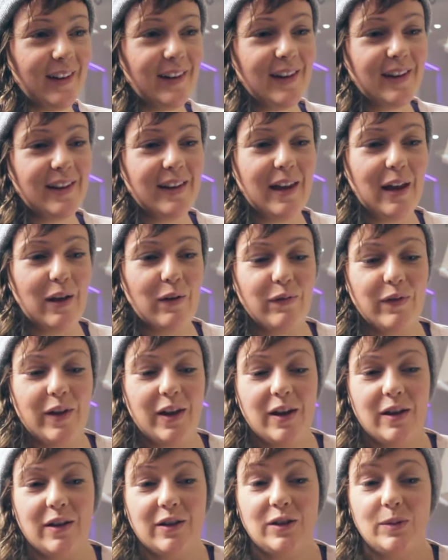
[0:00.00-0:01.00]
can get a
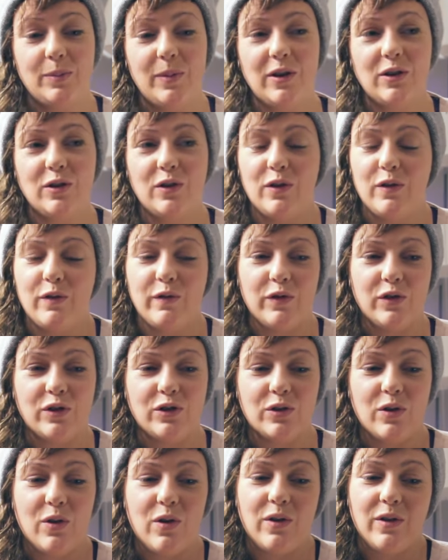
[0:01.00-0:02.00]
fight, especially for
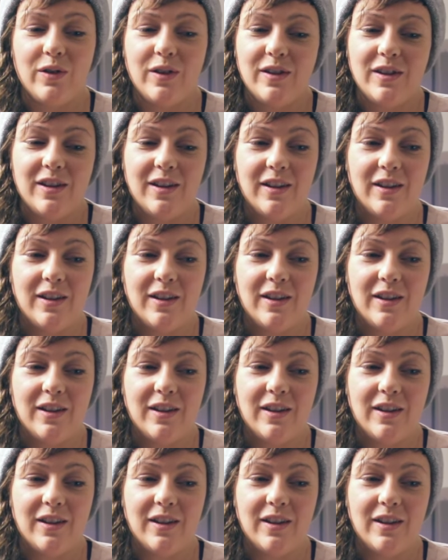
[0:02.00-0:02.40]
Scotland,